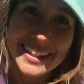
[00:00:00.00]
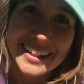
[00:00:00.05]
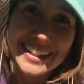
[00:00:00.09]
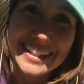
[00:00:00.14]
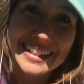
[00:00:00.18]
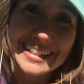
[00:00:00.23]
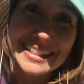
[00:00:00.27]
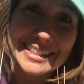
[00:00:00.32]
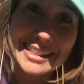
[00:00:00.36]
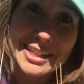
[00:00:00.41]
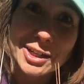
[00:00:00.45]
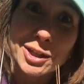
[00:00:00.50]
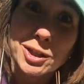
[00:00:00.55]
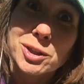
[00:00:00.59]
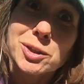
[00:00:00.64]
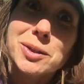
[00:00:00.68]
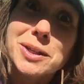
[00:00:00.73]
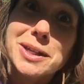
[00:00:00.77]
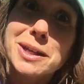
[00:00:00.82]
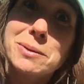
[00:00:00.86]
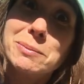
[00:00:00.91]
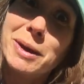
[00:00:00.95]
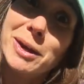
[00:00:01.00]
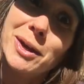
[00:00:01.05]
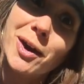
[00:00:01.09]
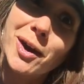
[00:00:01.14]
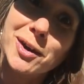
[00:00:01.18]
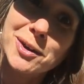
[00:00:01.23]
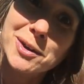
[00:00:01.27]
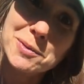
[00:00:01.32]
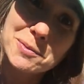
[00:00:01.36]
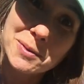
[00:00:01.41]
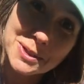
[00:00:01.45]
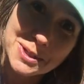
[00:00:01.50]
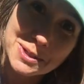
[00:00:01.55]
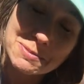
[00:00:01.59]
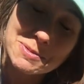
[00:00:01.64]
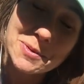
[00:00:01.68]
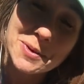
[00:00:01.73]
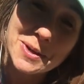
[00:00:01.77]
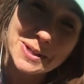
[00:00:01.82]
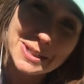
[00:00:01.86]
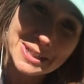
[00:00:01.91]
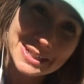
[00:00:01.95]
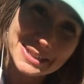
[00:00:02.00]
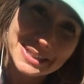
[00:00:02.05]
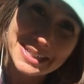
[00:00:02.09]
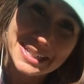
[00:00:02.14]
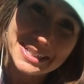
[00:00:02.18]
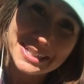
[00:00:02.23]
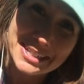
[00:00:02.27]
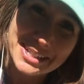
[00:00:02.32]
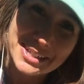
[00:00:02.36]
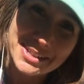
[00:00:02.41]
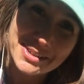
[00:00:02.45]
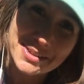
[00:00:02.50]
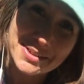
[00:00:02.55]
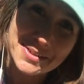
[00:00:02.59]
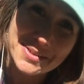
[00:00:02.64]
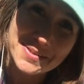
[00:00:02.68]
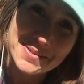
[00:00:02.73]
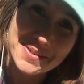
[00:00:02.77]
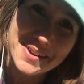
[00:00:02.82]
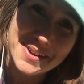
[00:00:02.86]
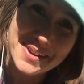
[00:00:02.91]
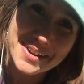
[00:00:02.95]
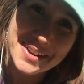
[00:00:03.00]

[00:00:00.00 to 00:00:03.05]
these, including in my garden, which I'm going to need to